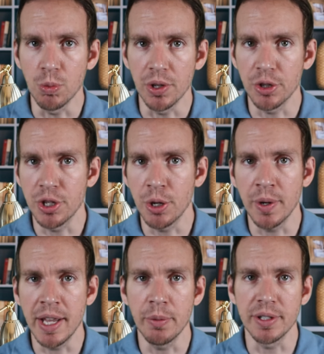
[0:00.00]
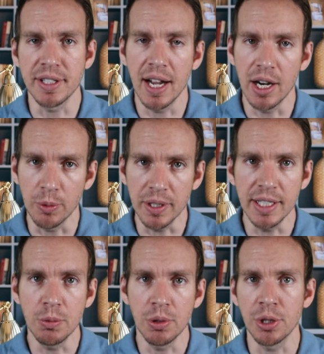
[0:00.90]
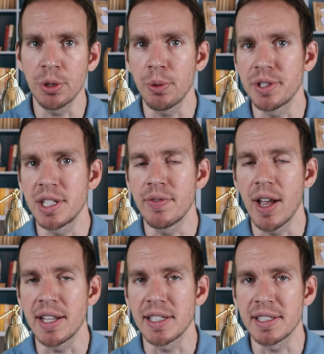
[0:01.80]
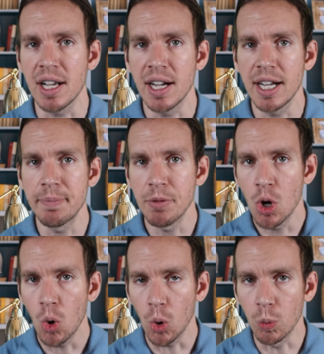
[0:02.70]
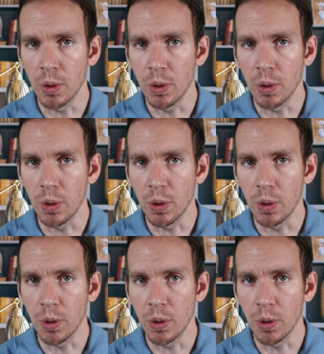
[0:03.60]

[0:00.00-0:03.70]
whether you're a retiree, whether you receive SSI, or